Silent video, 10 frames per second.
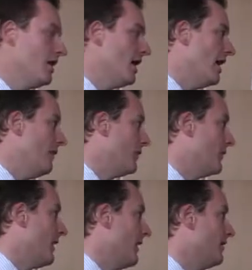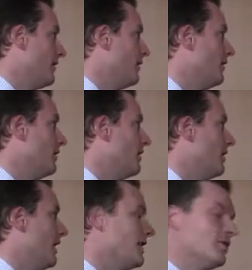Um, that
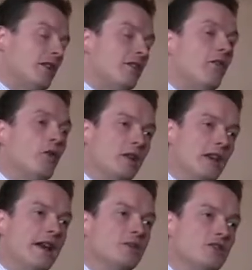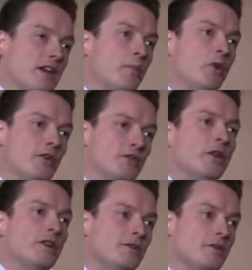hasn't been formally announced yet, but there's
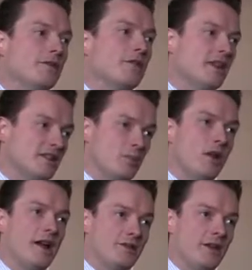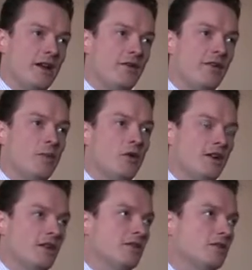only two to three suppliers on that
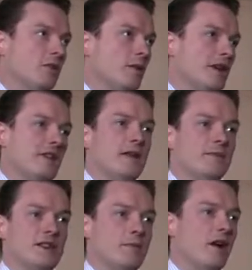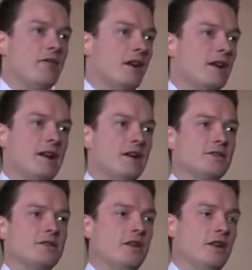framework, and some of the big names that you might
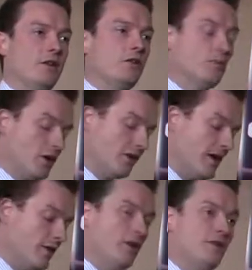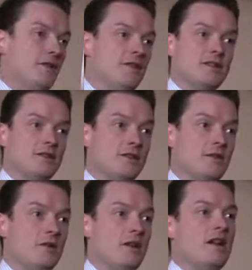recognise uh, who could be on there are
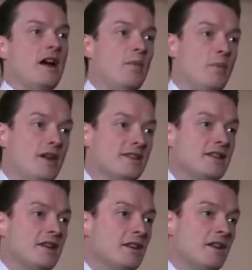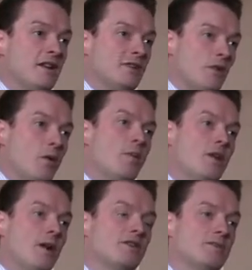Fujitsu and BT. So when we
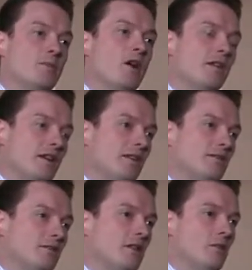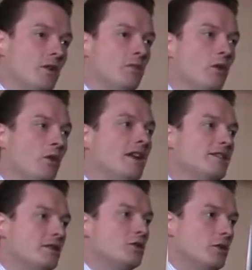go out to market, we're, we're
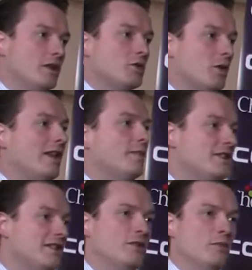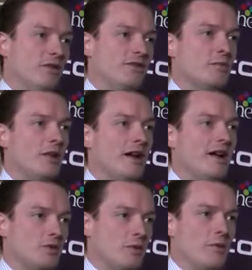actually talking to a limited number of
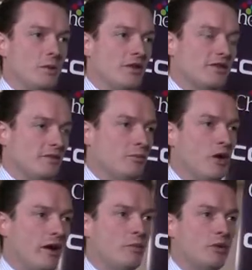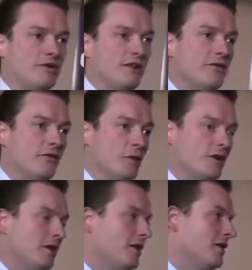suppliers when we want to put our project forward.